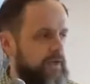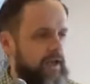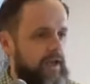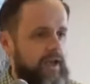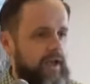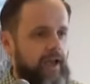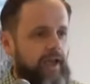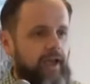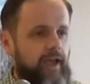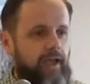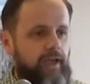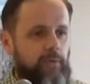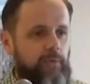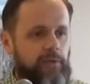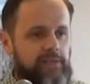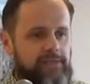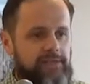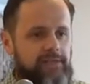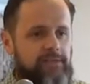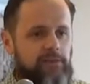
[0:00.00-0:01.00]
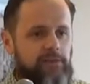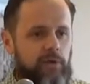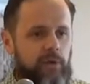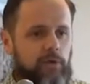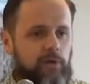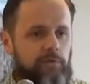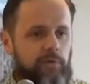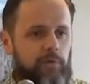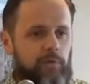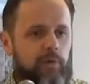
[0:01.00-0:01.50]
uh, when it says the
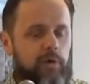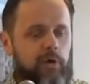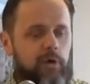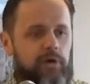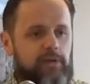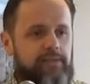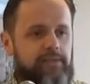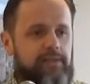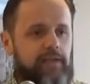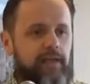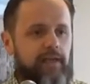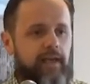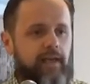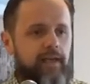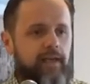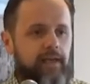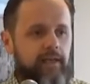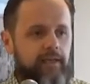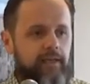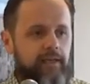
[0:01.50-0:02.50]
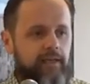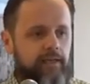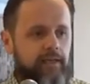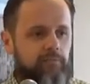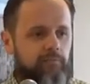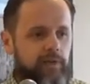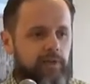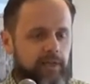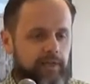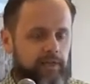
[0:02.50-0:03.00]
law of the Lord, uh,
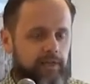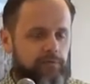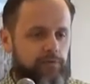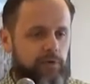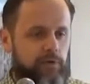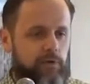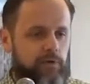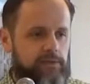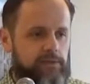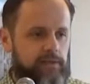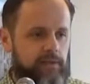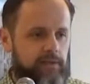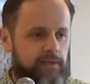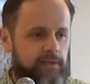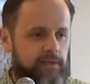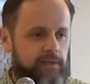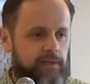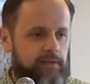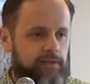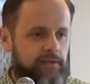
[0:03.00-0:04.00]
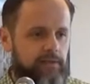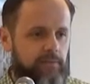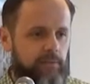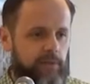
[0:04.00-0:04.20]
it really kind of talks here,